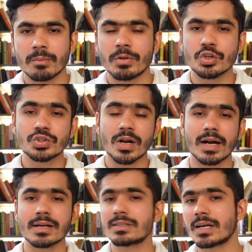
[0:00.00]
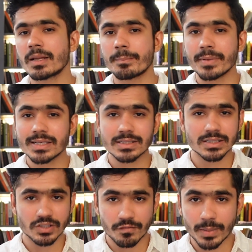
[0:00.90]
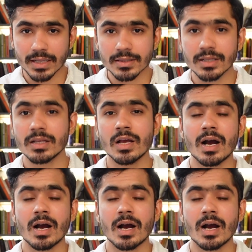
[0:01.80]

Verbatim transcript: But you should understand the basics of Python,